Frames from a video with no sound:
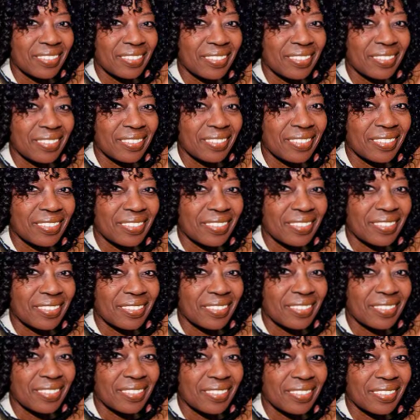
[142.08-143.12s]

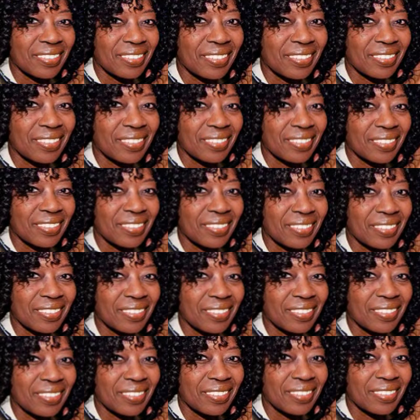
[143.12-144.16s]

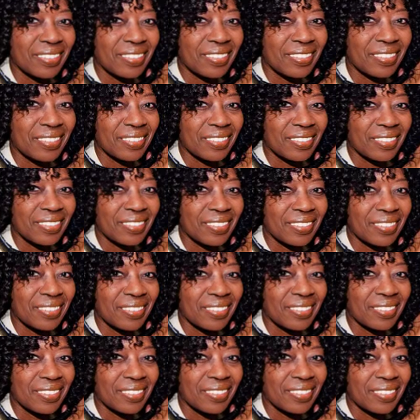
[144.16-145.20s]

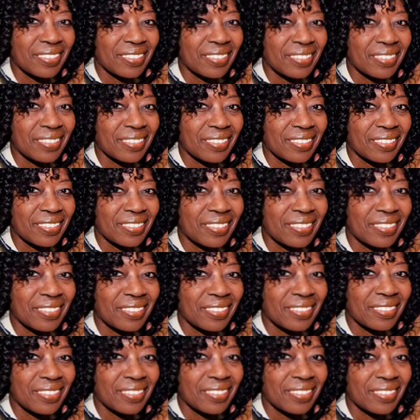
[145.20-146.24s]

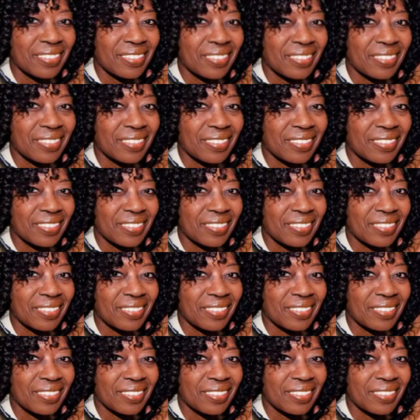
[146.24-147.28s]

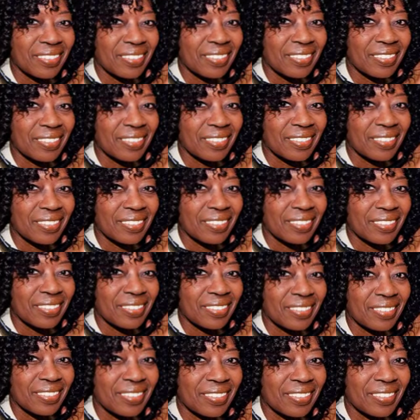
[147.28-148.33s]

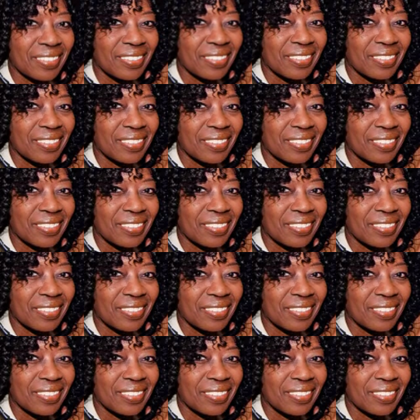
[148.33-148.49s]
[no speech]